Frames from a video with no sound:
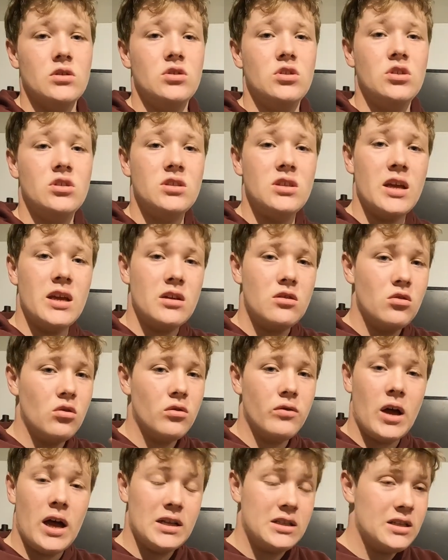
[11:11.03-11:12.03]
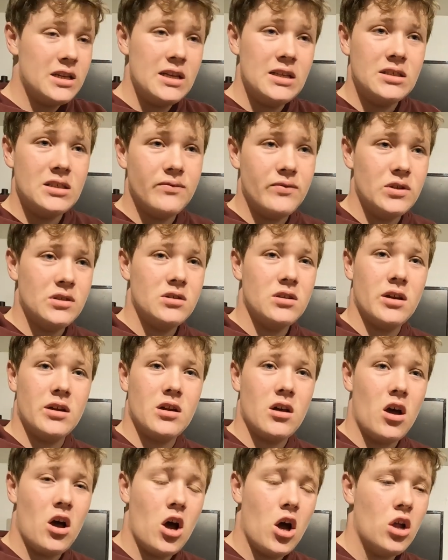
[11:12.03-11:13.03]
just ignore that. At least if it's
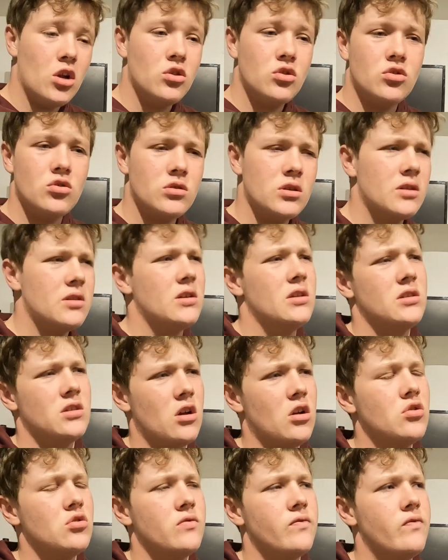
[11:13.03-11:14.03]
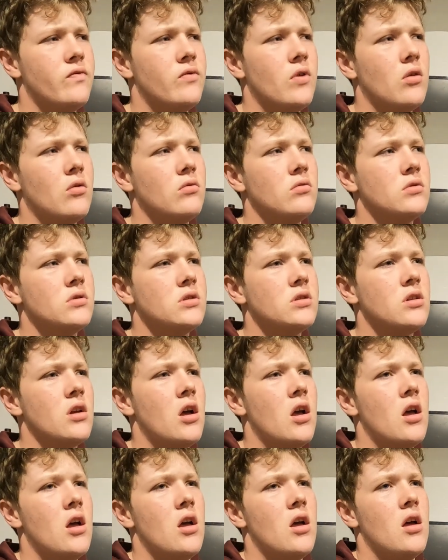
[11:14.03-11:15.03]
like 100, I think it's 100 volts.
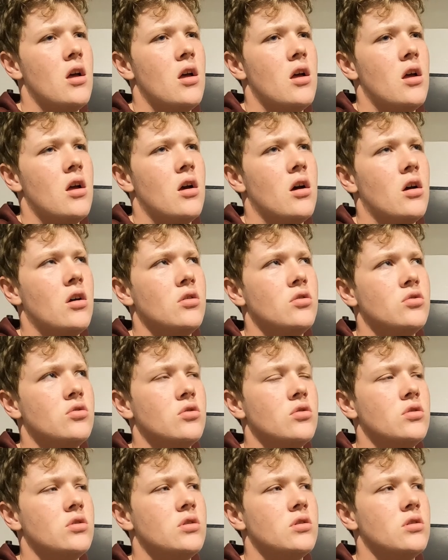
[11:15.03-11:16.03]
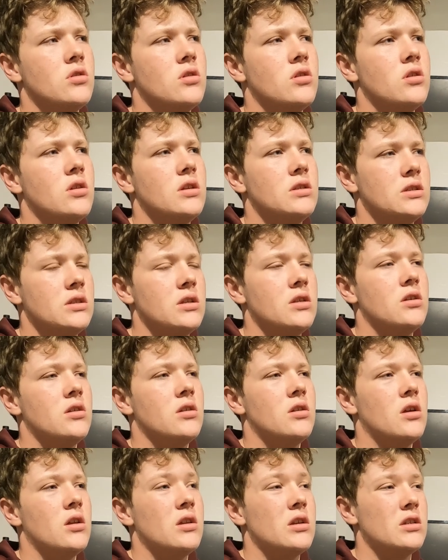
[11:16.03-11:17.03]
100 is it?
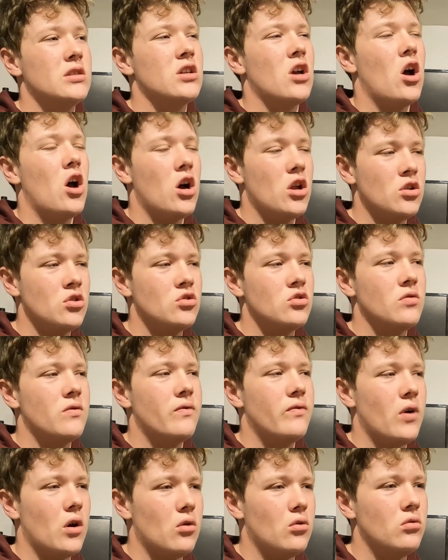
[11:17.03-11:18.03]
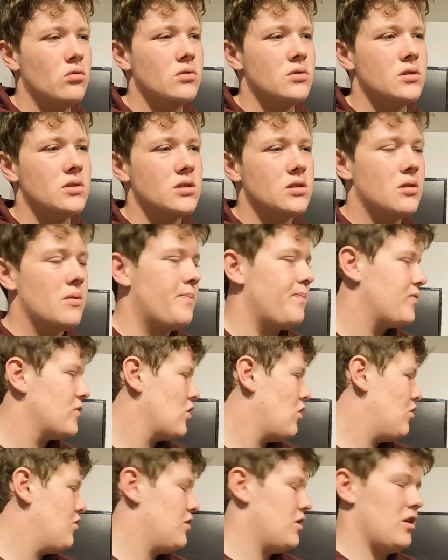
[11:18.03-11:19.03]
I think it's 100 volts
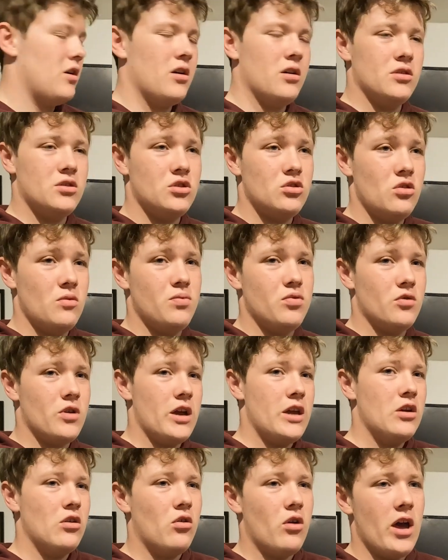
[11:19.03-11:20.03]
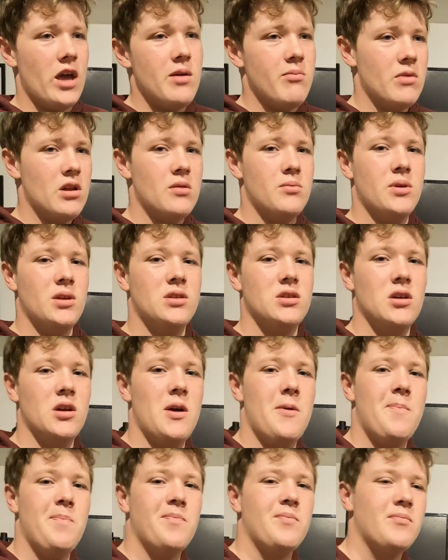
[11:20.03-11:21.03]
on a Super 8 or
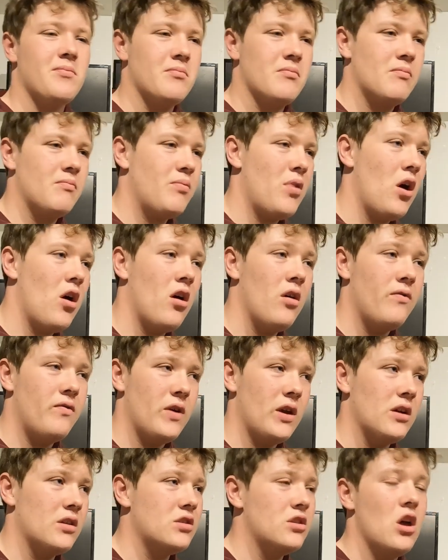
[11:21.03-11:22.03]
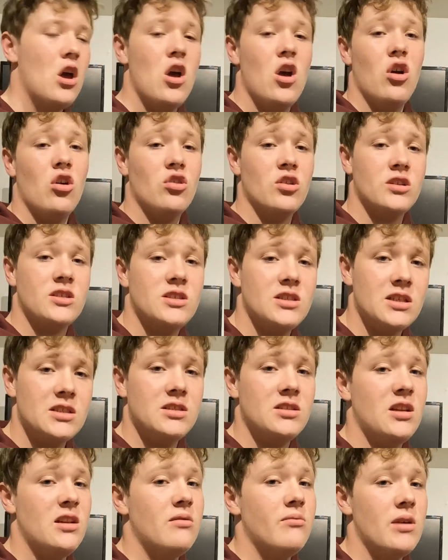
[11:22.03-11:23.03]
8mm. Perfect. On a
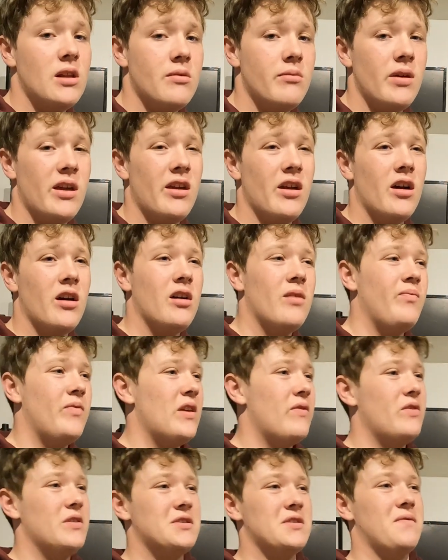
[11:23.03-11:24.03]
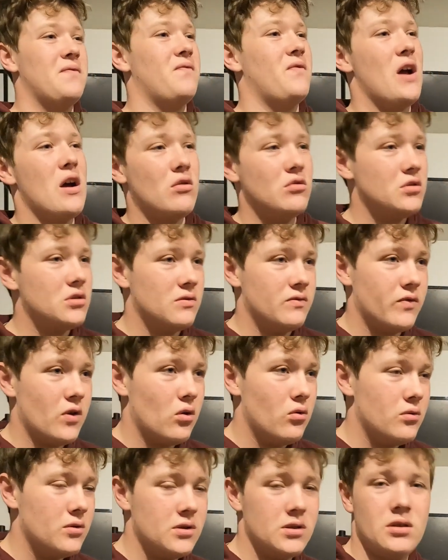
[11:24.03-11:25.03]
16mm, if it's 1,000
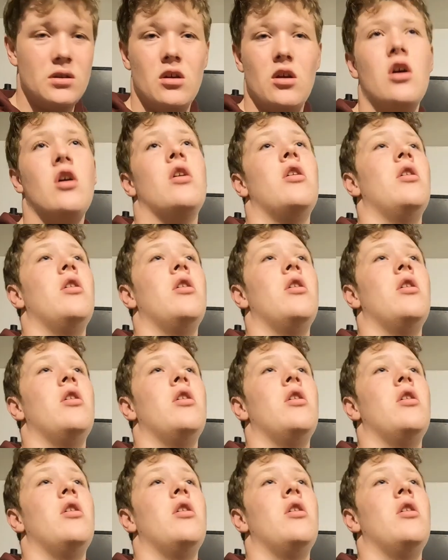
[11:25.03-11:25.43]
volts,